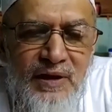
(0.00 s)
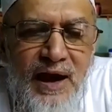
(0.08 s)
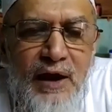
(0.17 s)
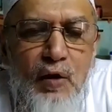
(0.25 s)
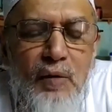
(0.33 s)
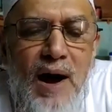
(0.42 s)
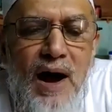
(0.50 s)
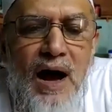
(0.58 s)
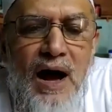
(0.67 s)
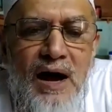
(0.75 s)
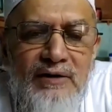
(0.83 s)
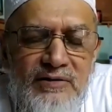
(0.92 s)
And O
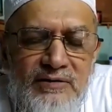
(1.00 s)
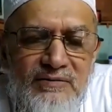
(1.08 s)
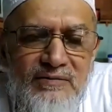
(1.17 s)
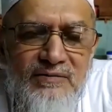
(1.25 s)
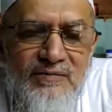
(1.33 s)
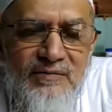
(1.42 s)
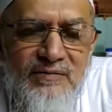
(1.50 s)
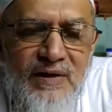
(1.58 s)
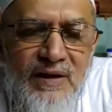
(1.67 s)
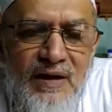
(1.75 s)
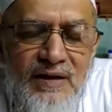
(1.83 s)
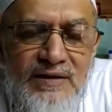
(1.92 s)
Muadh,
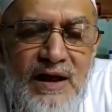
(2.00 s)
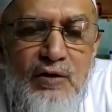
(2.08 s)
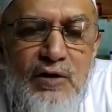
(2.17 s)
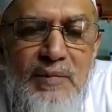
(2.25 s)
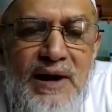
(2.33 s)
there will